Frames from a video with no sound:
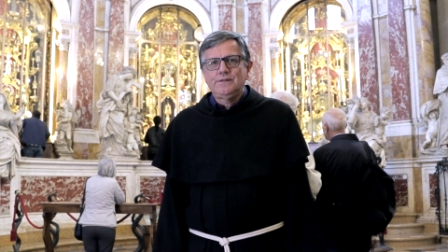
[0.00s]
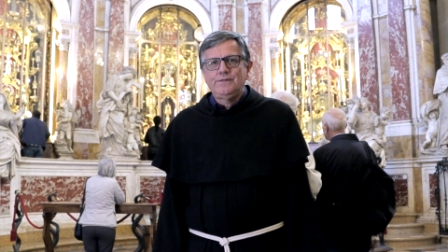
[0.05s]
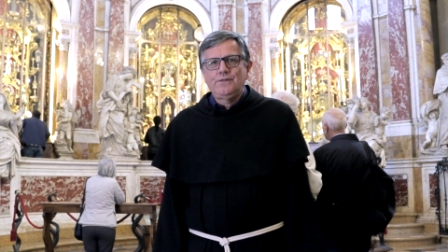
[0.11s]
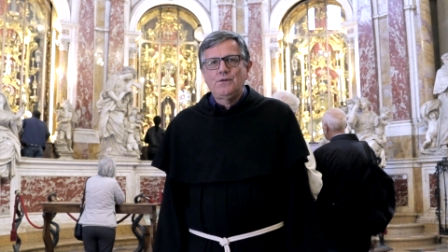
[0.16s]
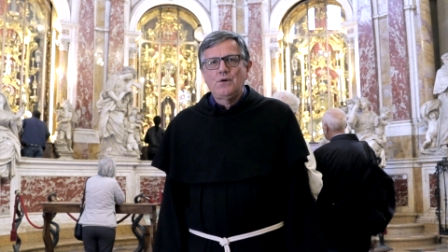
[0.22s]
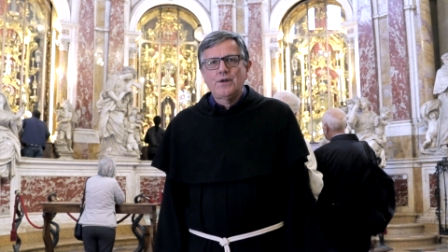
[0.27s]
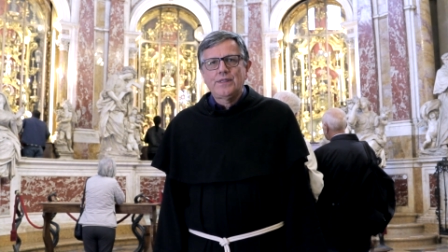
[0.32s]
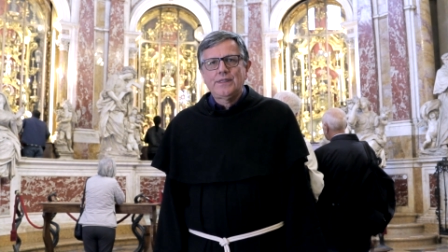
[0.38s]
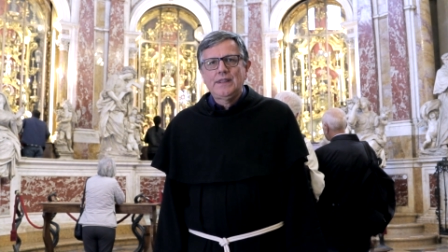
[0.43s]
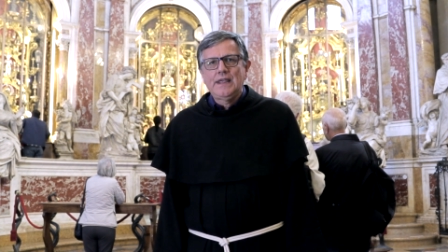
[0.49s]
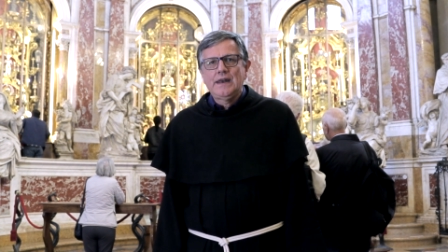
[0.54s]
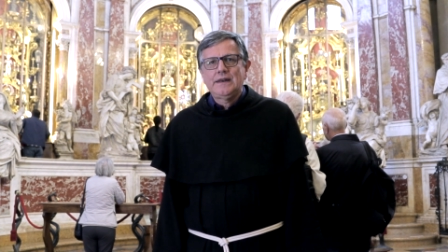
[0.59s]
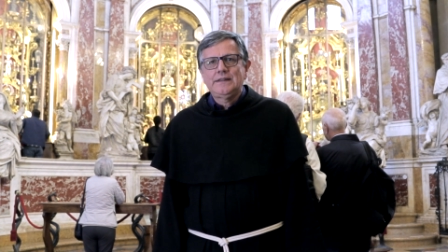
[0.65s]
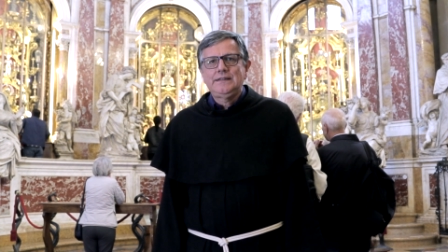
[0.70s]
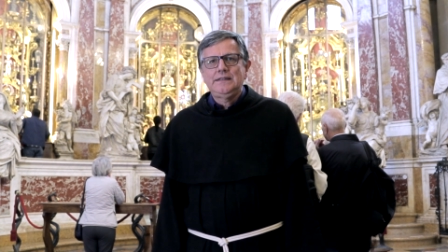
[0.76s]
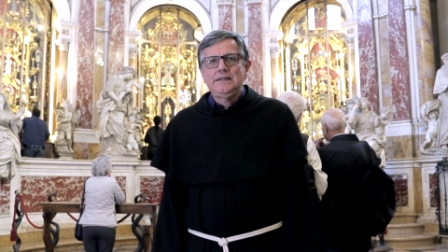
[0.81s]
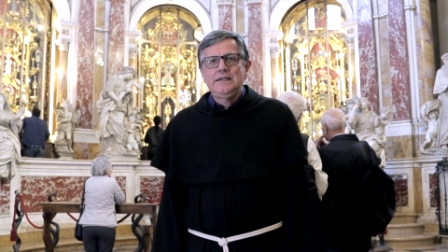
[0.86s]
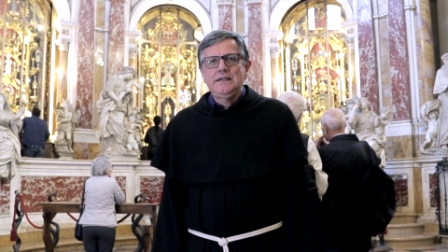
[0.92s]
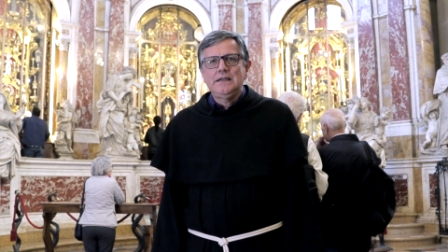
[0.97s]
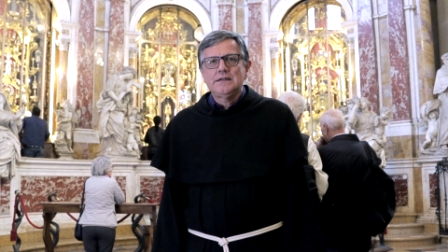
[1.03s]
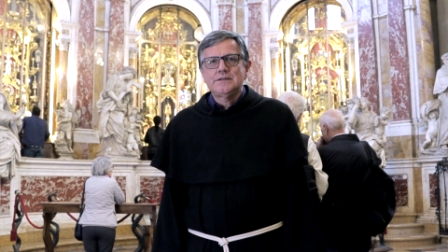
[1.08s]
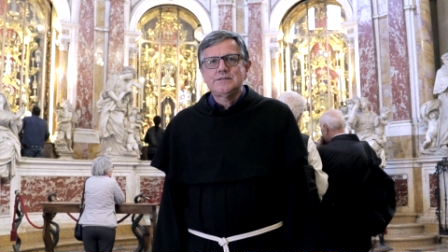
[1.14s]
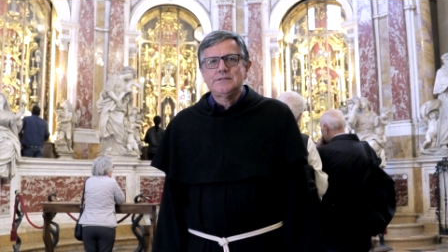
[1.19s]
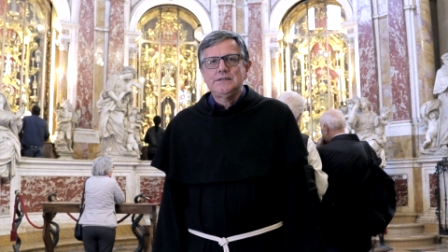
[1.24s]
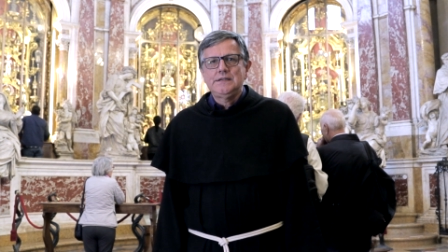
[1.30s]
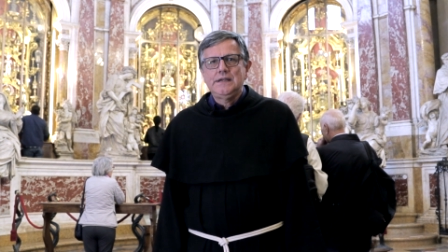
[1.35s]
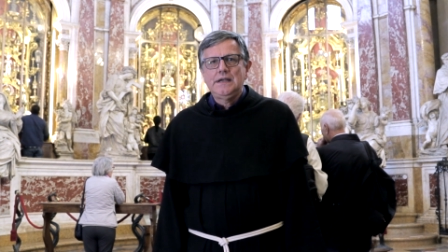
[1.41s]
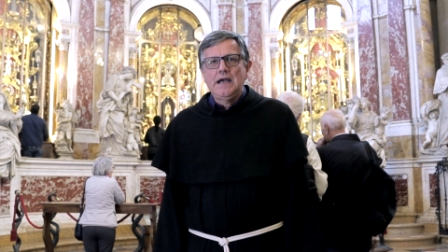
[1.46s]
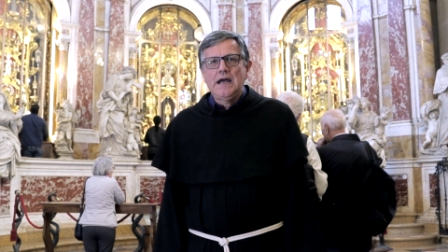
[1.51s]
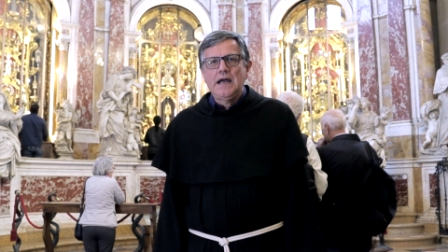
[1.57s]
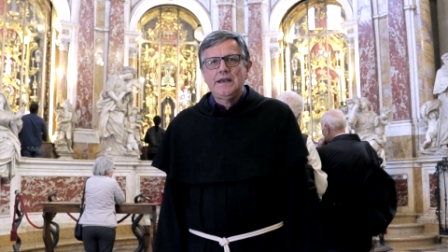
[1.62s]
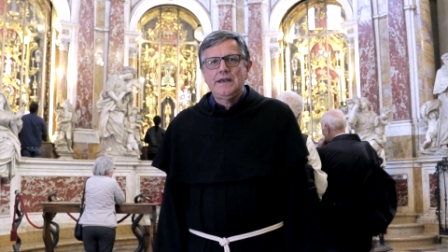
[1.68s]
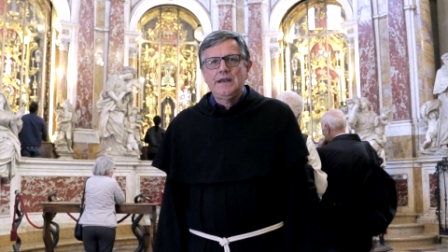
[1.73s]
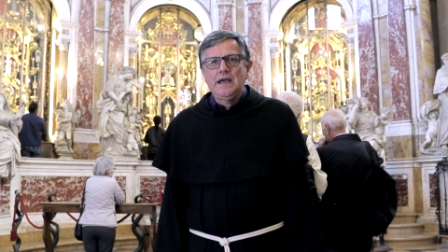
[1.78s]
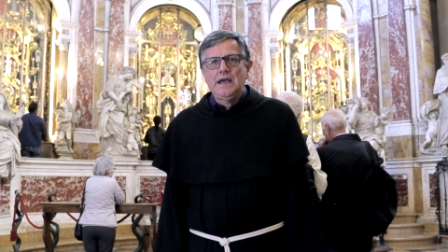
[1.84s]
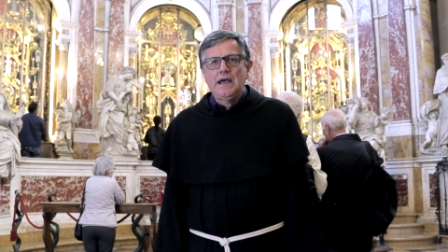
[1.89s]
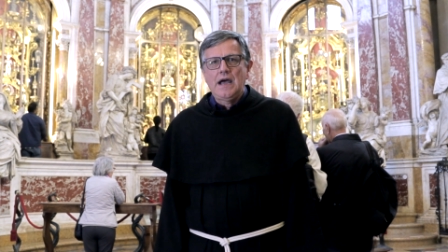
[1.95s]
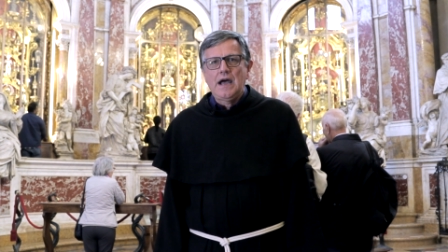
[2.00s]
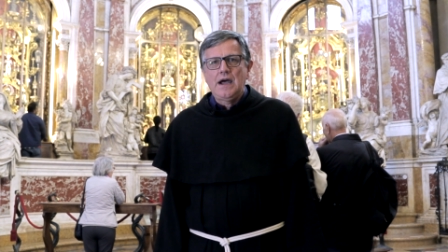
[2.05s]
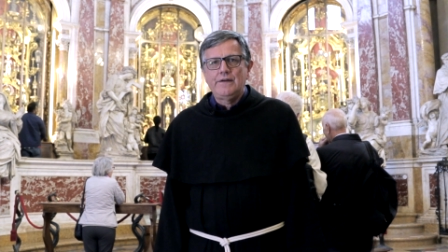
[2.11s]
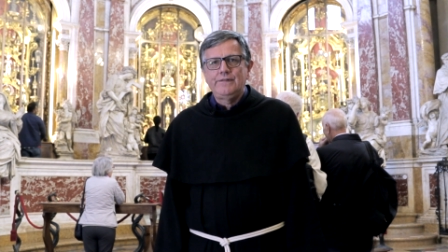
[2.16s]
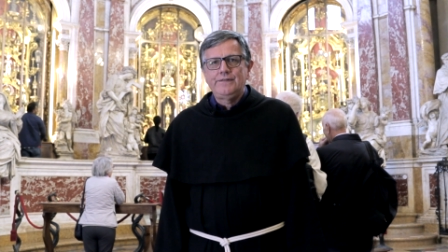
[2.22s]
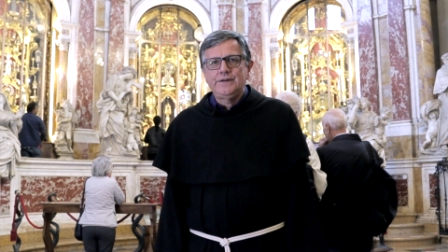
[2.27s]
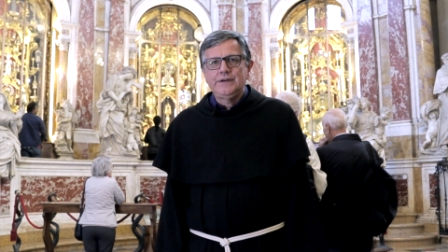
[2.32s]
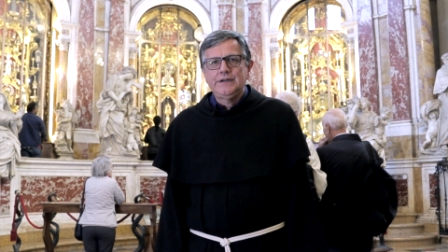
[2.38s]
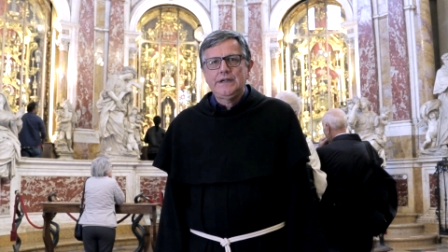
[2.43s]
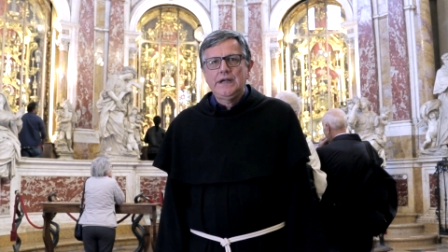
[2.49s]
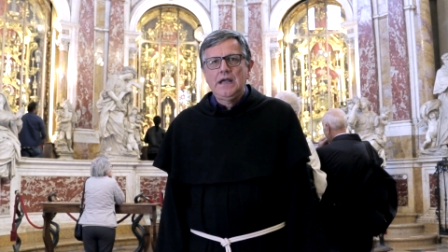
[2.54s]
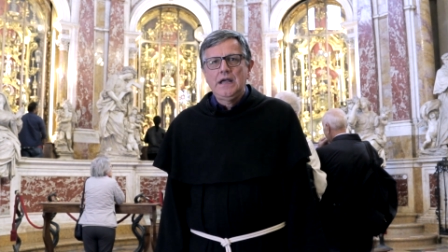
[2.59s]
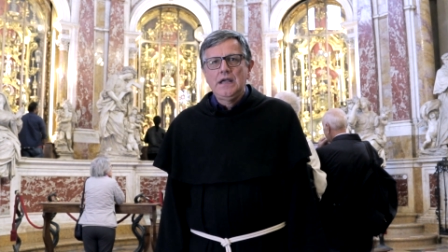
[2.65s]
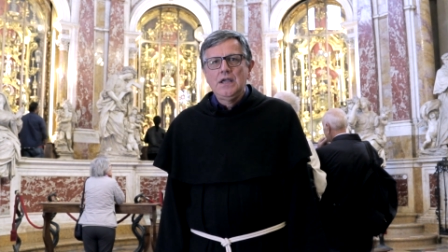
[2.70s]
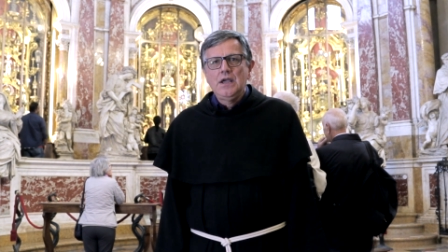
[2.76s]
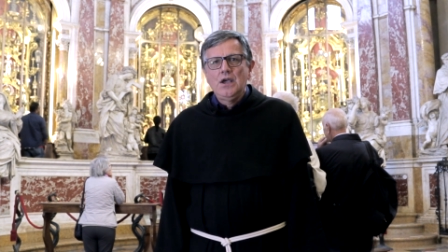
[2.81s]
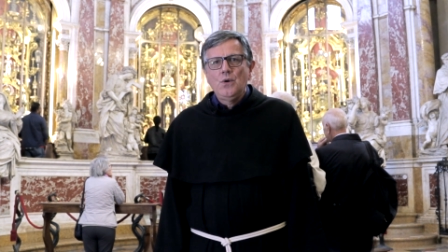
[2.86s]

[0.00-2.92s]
for 30 years in Ghana, Africa,